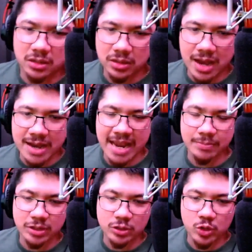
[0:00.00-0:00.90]
I
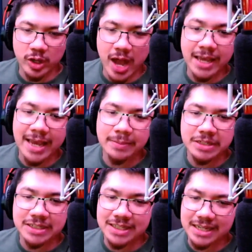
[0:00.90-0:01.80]
aimed a
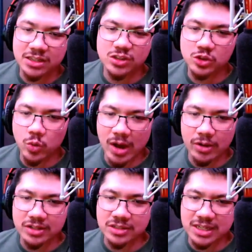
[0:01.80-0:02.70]
kick square at
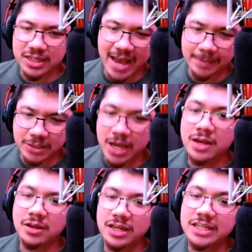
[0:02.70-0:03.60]
his kneecaps.
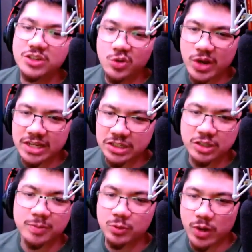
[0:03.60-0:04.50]
He screeched
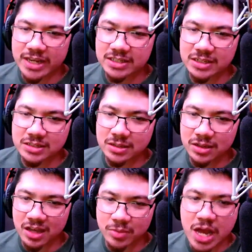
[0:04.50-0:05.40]
but raised his
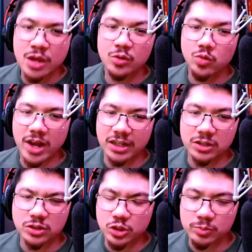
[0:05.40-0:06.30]
club, ready to
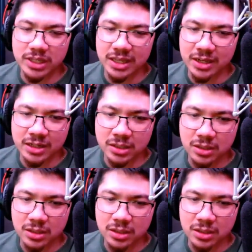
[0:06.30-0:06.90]
do me in.